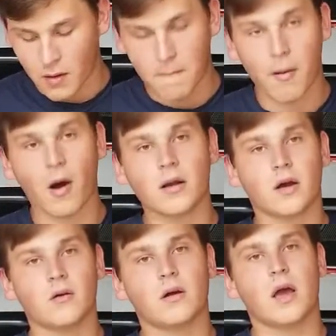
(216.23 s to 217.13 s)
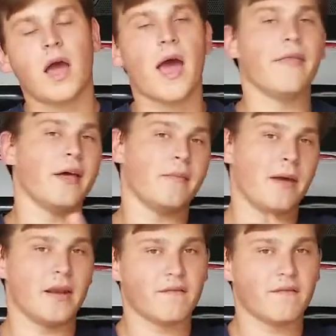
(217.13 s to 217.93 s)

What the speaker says: Bondo and then made it